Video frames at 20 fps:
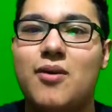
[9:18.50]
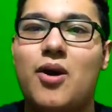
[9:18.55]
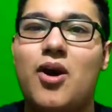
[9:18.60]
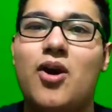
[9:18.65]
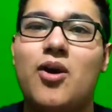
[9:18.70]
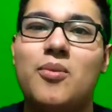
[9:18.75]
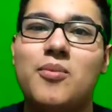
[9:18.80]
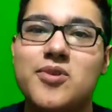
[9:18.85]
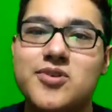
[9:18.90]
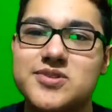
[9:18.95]

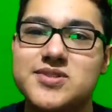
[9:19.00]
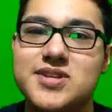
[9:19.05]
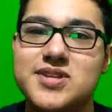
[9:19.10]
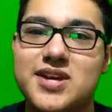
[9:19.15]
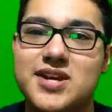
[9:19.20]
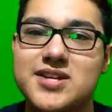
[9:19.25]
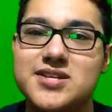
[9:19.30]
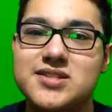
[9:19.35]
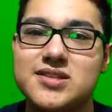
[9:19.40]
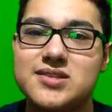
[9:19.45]
almost
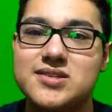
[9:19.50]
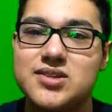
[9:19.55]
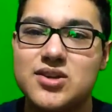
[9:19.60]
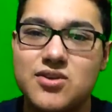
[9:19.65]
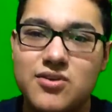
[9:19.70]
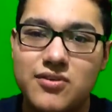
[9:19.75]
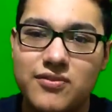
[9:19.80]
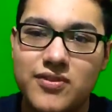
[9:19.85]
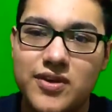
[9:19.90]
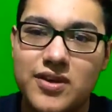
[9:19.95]
dies
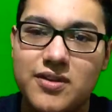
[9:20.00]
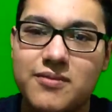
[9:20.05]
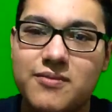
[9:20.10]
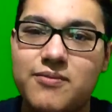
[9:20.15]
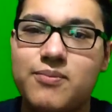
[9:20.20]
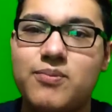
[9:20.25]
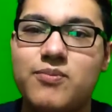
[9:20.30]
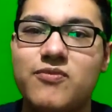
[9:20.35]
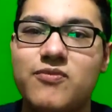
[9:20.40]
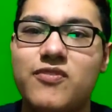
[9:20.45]
until
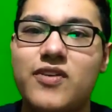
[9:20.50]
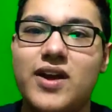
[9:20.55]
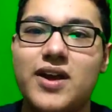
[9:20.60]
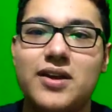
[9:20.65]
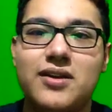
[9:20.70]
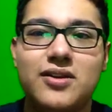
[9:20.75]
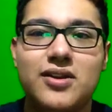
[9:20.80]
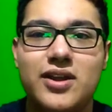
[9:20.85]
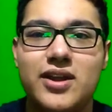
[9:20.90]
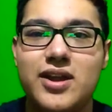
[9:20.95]
Venom
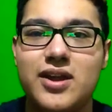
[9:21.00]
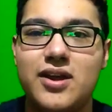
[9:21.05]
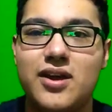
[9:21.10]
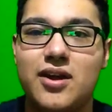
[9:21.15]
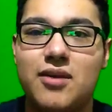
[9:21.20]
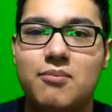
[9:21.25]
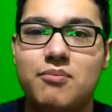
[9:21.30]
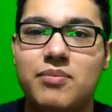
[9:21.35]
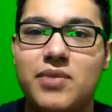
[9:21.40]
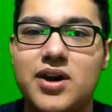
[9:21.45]
finally
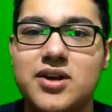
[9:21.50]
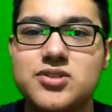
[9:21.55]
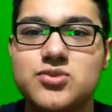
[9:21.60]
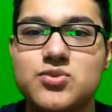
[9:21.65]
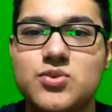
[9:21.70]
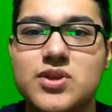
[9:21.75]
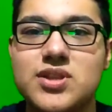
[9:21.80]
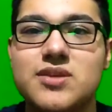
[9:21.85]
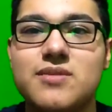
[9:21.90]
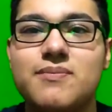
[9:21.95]
bonds
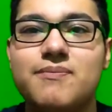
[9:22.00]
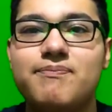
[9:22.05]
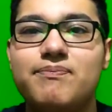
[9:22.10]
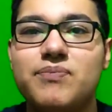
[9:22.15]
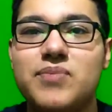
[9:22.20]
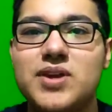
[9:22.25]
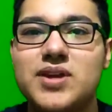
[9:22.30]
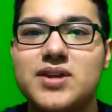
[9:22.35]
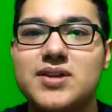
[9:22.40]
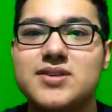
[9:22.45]
with him,
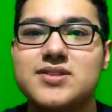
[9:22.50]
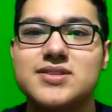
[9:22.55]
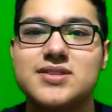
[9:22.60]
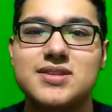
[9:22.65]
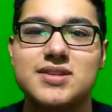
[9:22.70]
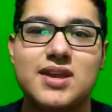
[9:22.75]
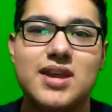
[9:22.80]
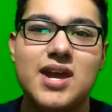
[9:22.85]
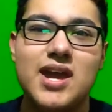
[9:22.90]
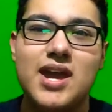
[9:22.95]

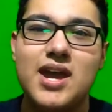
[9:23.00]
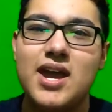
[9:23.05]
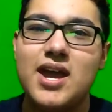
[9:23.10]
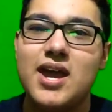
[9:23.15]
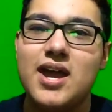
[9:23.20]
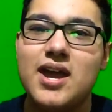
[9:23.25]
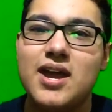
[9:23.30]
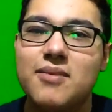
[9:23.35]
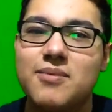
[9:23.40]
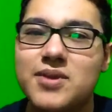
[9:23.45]
because
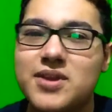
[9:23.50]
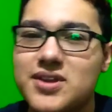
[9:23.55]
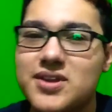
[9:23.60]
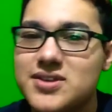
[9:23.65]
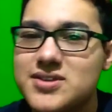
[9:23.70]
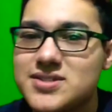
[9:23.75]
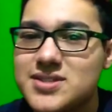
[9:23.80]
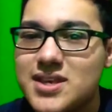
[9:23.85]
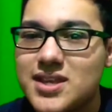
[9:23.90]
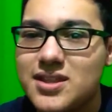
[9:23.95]

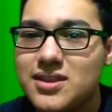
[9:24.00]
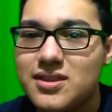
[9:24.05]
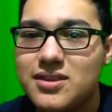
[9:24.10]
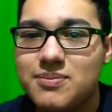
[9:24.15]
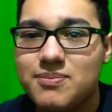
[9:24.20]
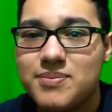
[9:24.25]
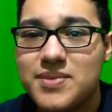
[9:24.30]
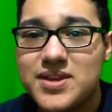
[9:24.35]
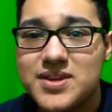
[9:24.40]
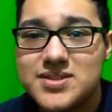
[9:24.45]

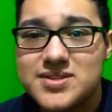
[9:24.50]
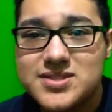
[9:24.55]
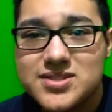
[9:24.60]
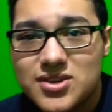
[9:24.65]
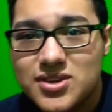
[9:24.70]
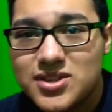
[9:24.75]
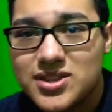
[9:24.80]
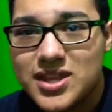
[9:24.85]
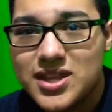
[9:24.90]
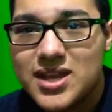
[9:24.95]

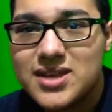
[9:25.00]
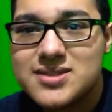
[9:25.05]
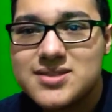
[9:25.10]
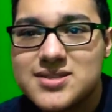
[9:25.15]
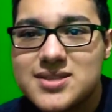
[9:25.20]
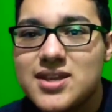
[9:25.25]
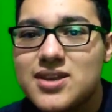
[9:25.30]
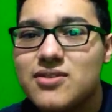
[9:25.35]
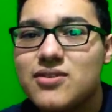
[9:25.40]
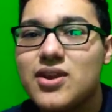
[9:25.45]
during that
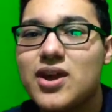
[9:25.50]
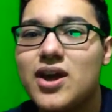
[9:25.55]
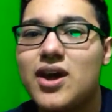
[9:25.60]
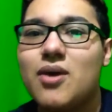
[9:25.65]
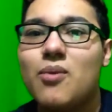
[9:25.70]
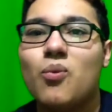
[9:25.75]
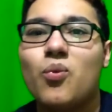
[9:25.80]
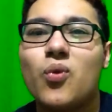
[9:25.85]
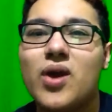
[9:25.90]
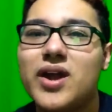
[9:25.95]
scene,
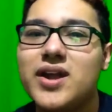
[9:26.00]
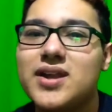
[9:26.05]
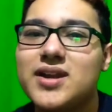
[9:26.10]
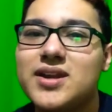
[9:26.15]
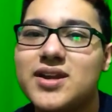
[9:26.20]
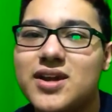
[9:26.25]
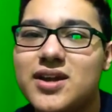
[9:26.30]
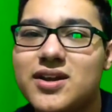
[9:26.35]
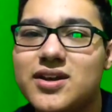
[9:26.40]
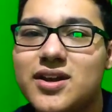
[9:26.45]

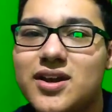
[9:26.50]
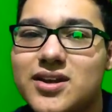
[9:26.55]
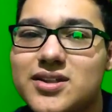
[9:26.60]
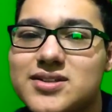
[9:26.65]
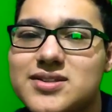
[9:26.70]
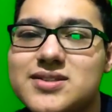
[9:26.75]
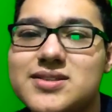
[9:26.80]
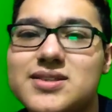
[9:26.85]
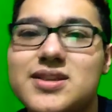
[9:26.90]
Riot kind of